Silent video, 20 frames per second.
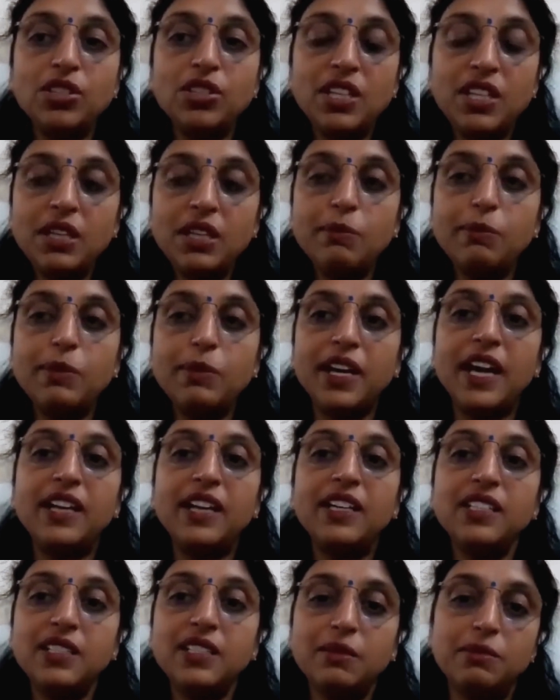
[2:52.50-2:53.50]
pathogenic
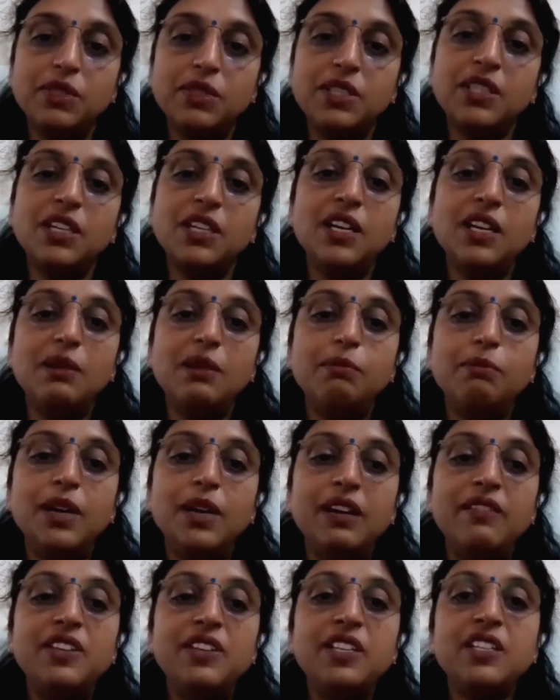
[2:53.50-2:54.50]
mechanisms
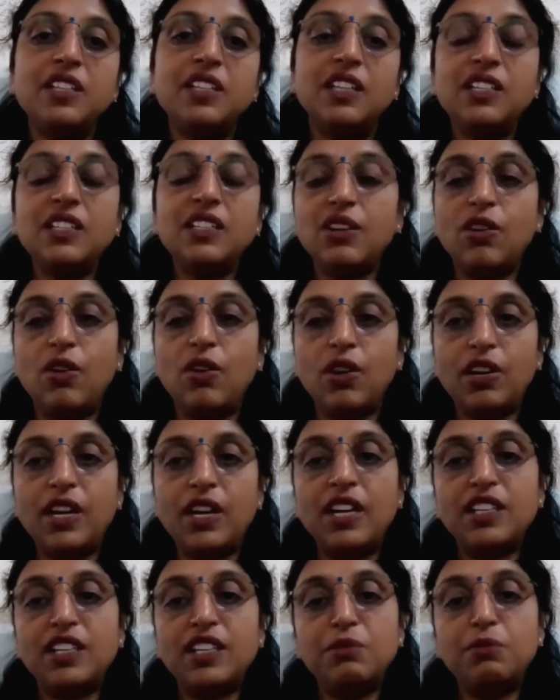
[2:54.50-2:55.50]
by which these
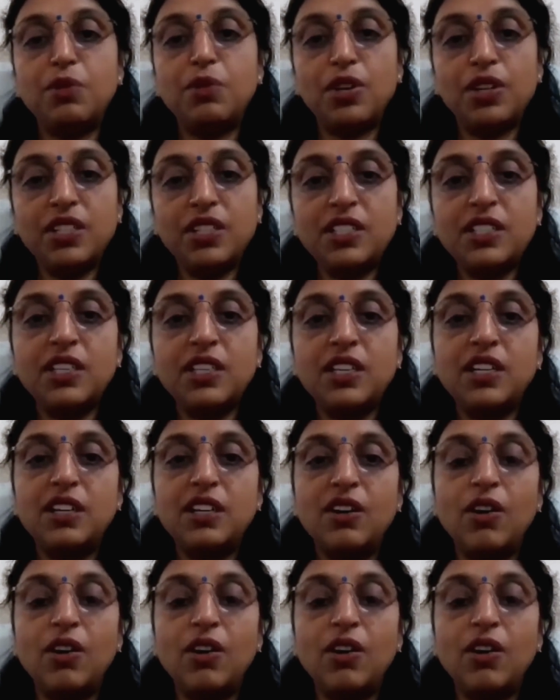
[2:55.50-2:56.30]
autoantibody